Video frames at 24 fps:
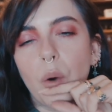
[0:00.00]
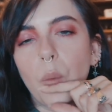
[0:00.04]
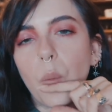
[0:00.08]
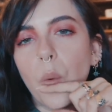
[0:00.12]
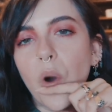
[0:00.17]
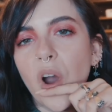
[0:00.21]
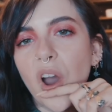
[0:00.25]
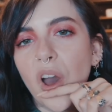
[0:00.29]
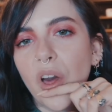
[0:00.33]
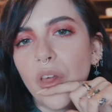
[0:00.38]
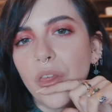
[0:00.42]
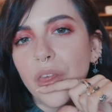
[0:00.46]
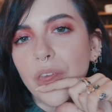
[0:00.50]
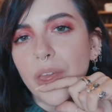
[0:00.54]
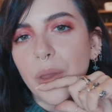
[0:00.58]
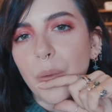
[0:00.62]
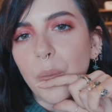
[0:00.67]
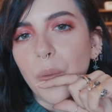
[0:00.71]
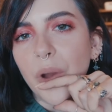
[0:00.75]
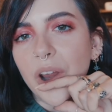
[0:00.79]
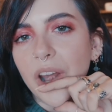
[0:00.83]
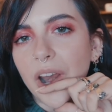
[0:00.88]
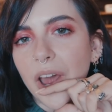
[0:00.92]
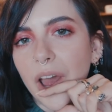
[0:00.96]
a worthy
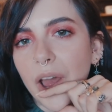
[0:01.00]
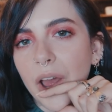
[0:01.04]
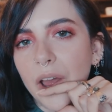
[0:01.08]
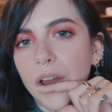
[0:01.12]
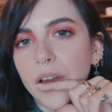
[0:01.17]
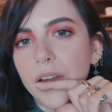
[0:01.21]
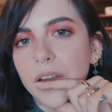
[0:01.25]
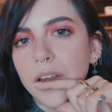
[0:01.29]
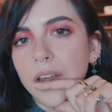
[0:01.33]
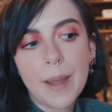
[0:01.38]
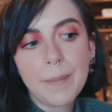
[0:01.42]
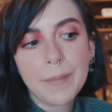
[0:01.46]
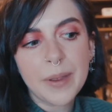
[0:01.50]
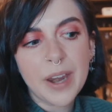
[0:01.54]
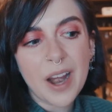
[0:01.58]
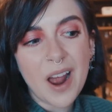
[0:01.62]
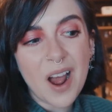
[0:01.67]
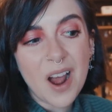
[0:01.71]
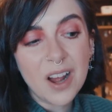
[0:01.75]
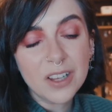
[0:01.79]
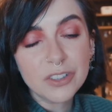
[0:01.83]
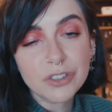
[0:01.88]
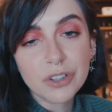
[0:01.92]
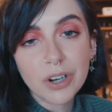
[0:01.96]
winner. I'm
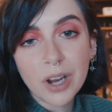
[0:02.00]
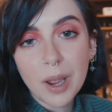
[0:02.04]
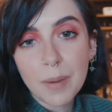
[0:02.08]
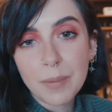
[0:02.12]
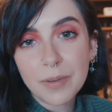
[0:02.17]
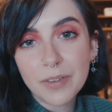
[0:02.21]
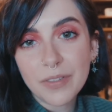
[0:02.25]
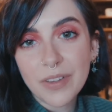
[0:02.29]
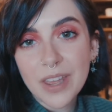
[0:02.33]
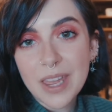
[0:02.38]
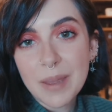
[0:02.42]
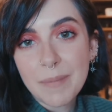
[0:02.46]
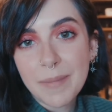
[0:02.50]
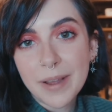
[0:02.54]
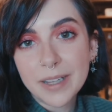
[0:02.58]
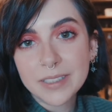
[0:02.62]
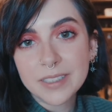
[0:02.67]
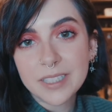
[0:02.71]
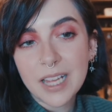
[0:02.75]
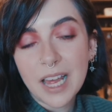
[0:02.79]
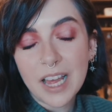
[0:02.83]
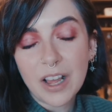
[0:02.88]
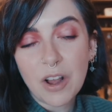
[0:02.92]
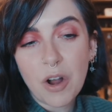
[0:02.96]
going to answer a couple of
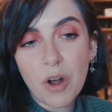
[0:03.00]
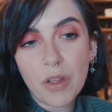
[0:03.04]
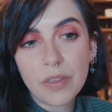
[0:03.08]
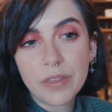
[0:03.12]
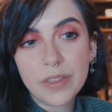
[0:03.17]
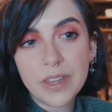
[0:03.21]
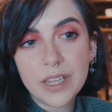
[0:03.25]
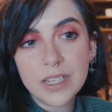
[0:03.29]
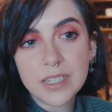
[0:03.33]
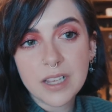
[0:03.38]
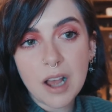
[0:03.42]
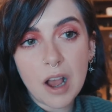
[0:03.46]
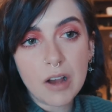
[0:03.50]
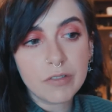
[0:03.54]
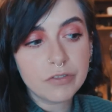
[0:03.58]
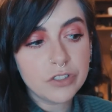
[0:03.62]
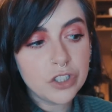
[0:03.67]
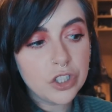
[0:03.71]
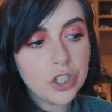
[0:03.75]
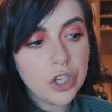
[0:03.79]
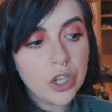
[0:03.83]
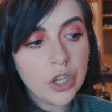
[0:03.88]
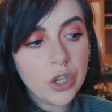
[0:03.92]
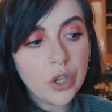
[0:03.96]
emails that I got this
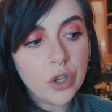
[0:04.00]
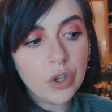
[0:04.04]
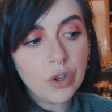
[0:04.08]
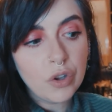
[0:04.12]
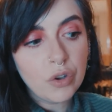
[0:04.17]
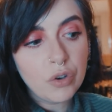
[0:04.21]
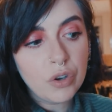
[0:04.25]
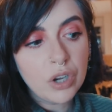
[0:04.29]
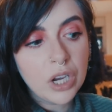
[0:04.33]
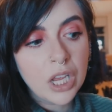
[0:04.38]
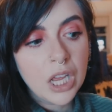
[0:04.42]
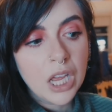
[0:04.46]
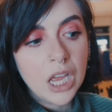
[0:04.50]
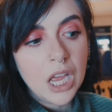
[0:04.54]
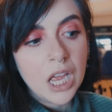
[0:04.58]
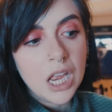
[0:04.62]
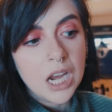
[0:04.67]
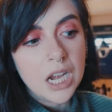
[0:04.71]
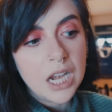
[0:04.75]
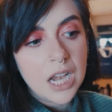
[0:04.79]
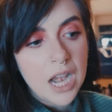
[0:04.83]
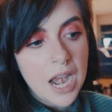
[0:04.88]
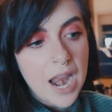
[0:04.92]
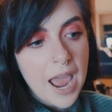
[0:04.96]
afternoon
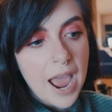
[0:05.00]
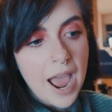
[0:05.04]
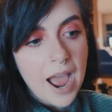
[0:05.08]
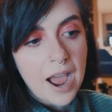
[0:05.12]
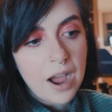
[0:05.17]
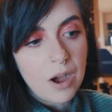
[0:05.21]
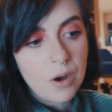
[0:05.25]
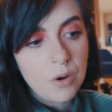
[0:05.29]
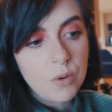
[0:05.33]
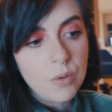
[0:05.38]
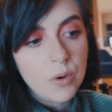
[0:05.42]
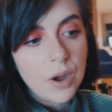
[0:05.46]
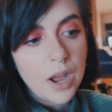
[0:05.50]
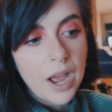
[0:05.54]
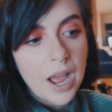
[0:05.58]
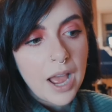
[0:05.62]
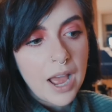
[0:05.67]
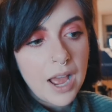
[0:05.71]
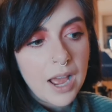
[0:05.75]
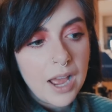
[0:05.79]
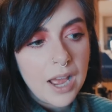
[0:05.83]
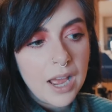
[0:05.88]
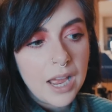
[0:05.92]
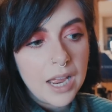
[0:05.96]
now
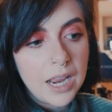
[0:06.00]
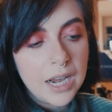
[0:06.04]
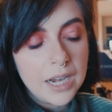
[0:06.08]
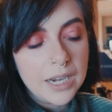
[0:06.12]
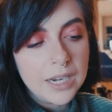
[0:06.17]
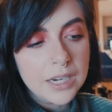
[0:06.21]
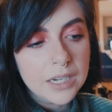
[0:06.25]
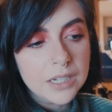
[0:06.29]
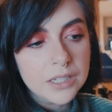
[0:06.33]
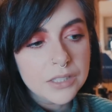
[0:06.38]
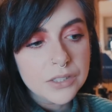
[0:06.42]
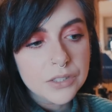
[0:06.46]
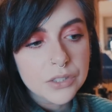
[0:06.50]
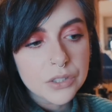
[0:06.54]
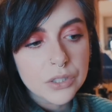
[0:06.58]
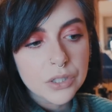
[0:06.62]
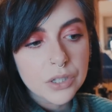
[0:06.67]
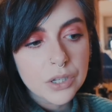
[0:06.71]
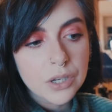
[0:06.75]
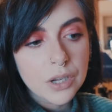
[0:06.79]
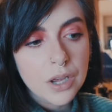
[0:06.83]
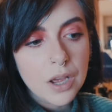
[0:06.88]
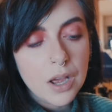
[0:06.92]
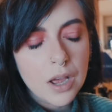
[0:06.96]
and
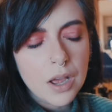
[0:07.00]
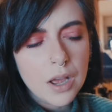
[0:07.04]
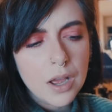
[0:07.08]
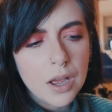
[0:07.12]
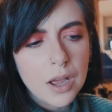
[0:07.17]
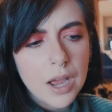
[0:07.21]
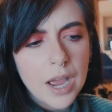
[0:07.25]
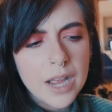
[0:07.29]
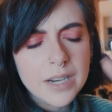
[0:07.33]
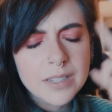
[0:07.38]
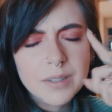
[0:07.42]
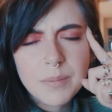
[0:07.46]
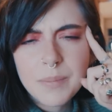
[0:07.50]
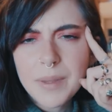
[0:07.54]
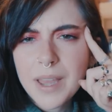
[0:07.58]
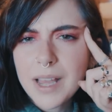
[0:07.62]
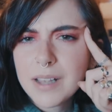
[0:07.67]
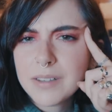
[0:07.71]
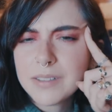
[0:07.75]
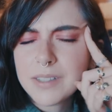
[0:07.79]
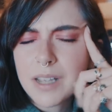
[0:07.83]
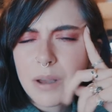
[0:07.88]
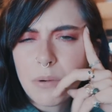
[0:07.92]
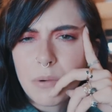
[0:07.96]
uh, I had something
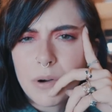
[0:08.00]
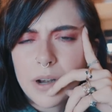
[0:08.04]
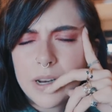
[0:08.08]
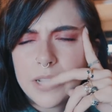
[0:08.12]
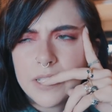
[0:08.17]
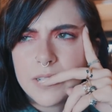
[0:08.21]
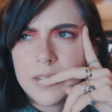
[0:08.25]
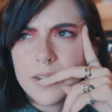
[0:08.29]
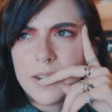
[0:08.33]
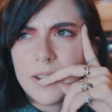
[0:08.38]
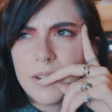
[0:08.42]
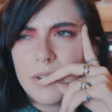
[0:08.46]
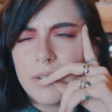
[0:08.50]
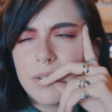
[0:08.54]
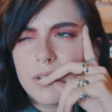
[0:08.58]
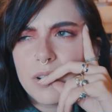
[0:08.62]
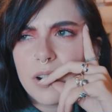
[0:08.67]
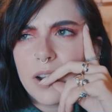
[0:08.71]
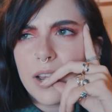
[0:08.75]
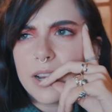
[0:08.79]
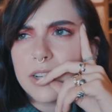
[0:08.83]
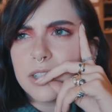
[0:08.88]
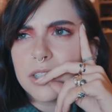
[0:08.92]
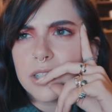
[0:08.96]
else I wanted to do.
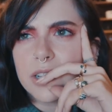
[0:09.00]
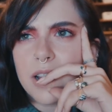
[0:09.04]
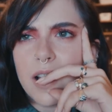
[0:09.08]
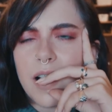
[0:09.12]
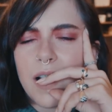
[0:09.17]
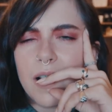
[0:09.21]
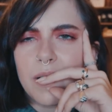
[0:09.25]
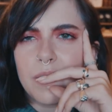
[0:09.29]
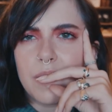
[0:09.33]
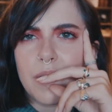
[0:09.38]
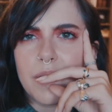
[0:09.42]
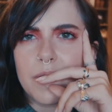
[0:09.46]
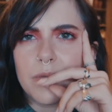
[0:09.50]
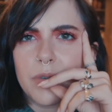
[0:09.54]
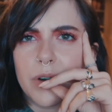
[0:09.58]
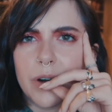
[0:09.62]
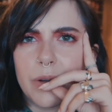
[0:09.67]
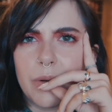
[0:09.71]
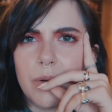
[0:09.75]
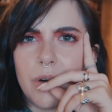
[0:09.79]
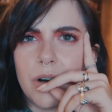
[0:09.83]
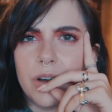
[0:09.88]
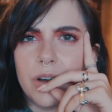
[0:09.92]
I just can't remember what it